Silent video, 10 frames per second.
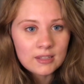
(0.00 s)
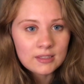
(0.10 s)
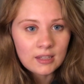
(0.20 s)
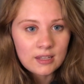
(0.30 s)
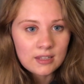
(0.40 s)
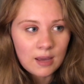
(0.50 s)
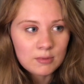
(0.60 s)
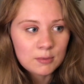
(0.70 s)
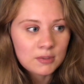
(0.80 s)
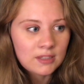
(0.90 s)
sticky tab
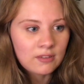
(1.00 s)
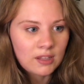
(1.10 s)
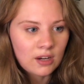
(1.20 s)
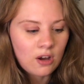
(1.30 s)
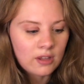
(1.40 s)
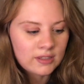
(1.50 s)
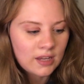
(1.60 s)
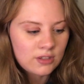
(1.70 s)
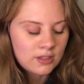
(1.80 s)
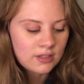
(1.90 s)
specifically to call
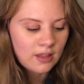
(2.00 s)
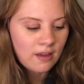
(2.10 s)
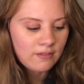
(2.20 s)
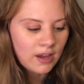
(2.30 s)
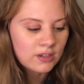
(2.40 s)
attention to that fact.